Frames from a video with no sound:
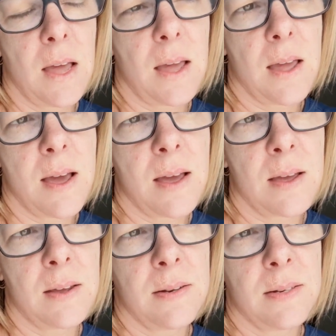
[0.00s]

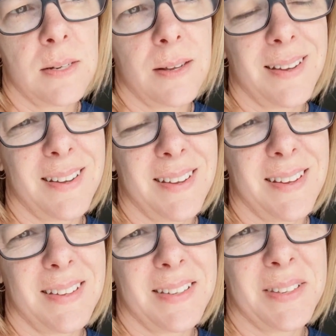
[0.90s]
And
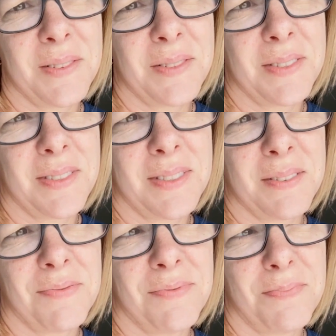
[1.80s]
so
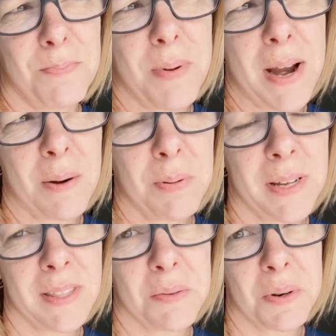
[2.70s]
the
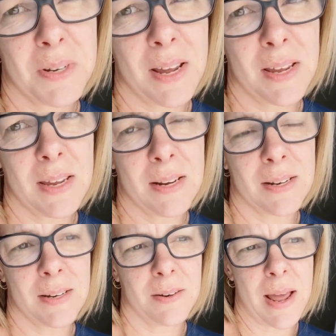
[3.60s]
airplane that we were
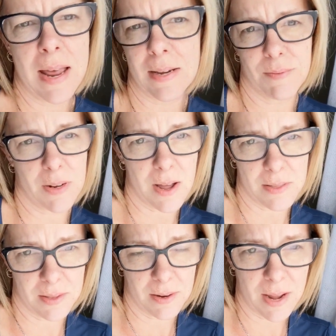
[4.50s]
taking hadn't even
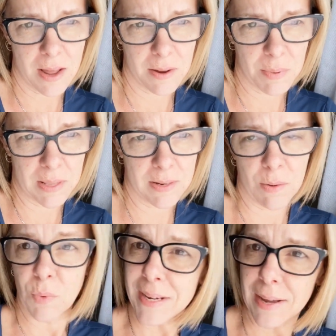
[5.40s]
gotten there yet by the
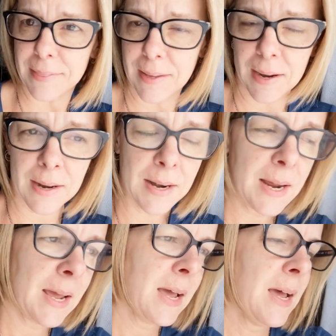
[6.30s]
time we got there.
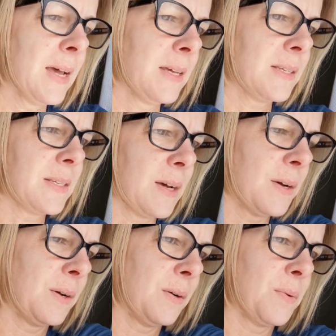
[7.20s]

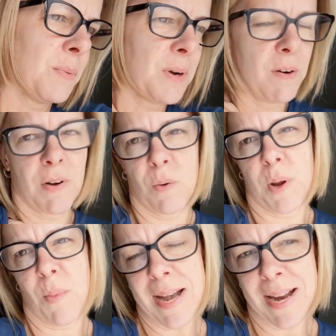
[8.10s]
So we went over,
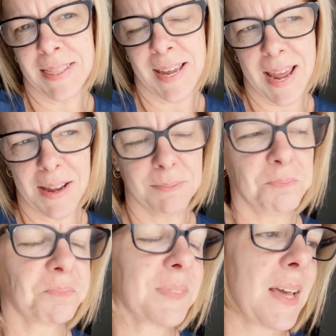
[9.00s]
we waited at the gate.
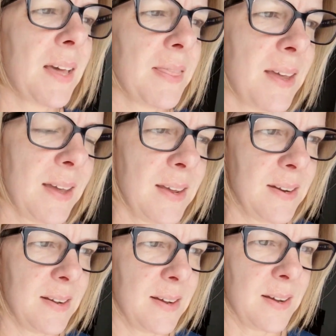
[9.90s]
And
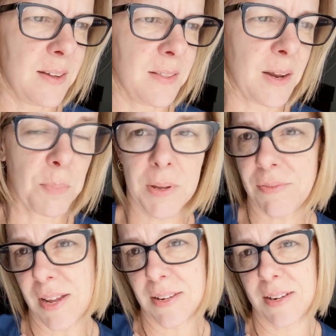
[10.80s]
then the airplane
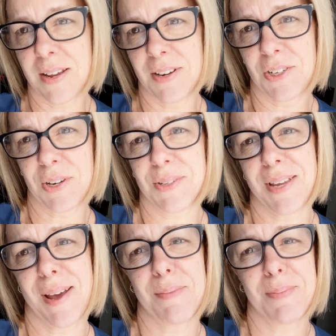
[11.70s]
finally shows
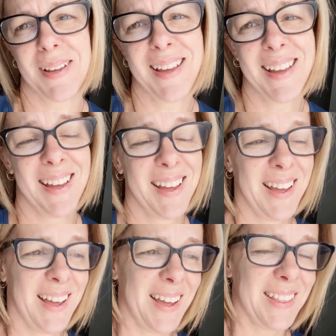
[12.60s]
up,
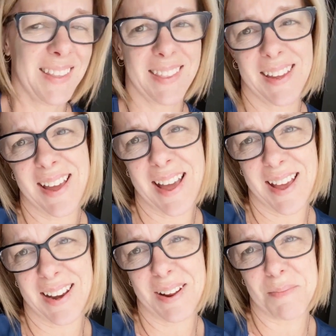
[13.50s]
and then they
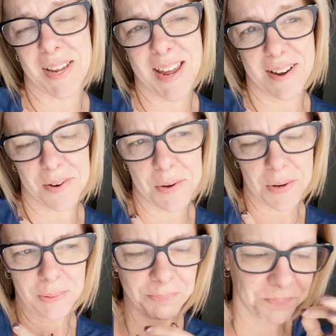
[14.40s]
had a mechanical.